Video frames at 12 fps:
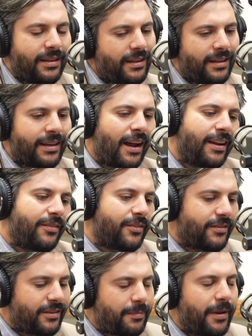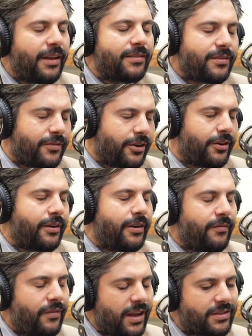it kind of depends if you're an
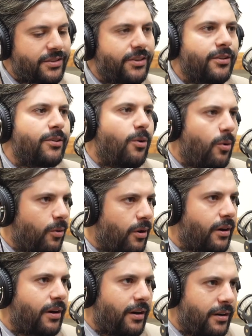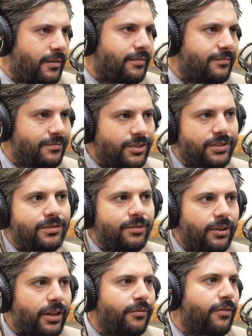investor or just
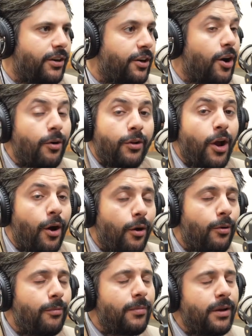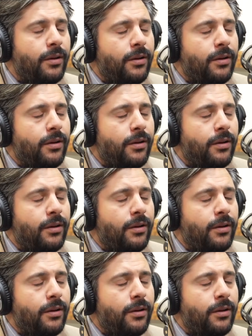looking for your own home.